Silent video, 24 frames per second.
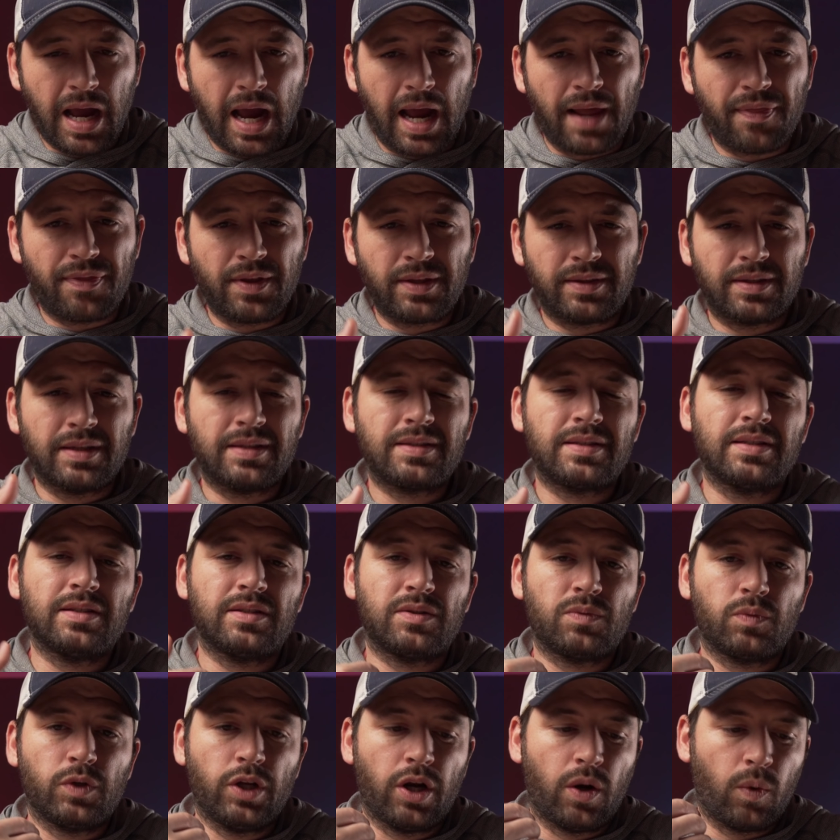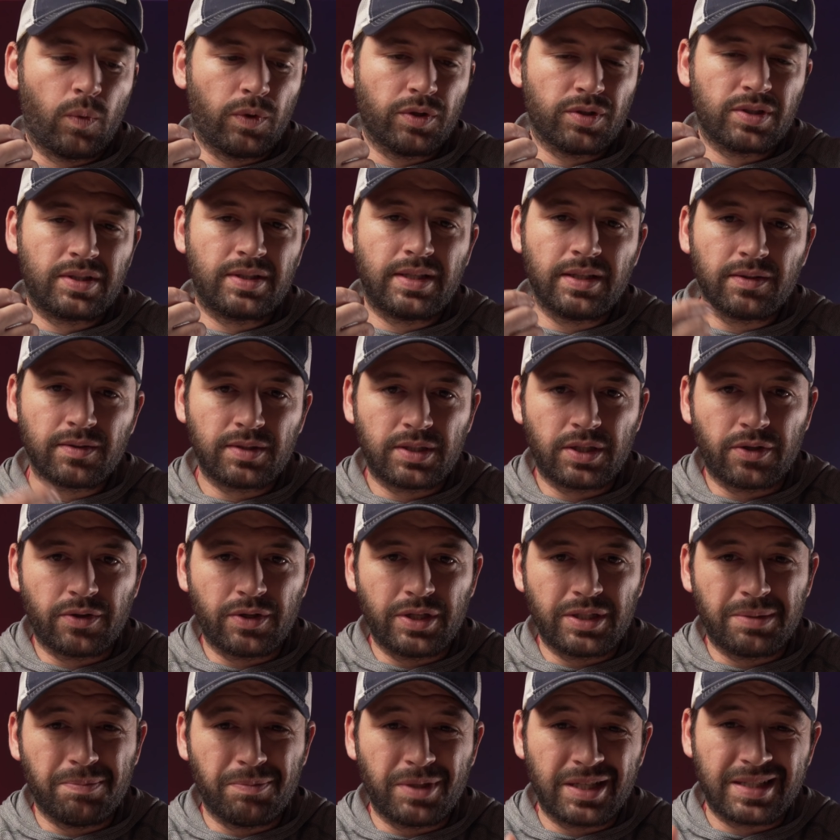I think this is where
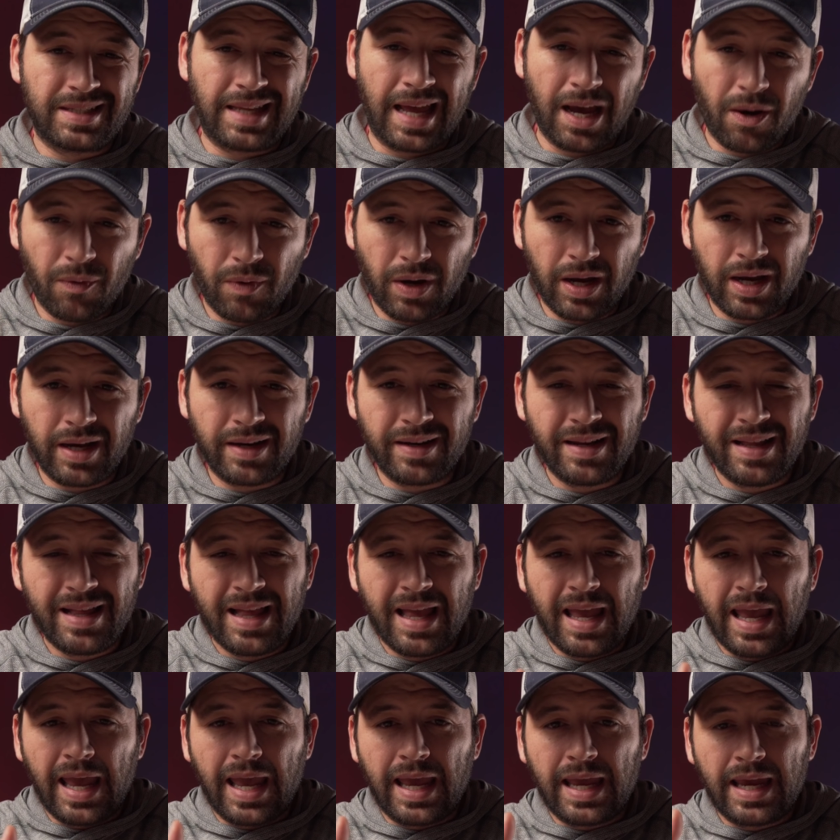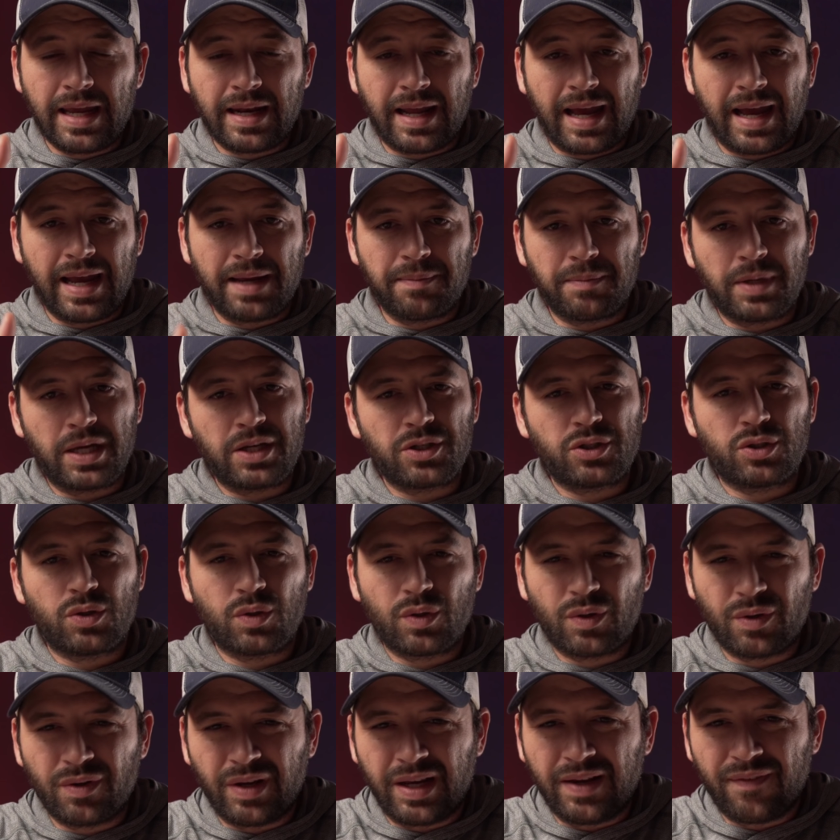SteelSeries missed out on, and I'm not
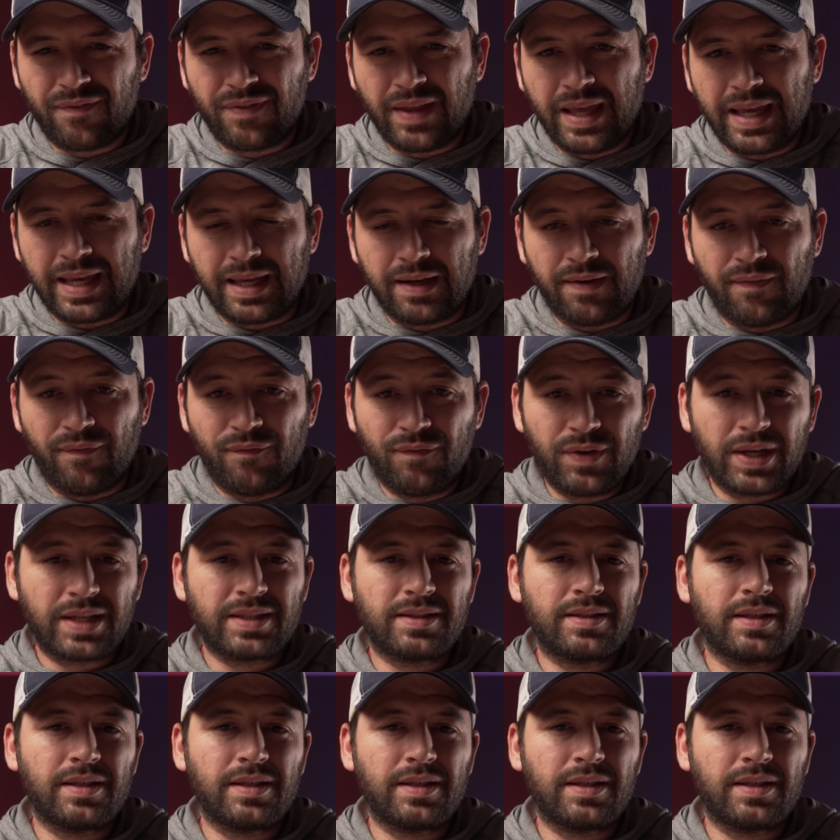sure if they can fix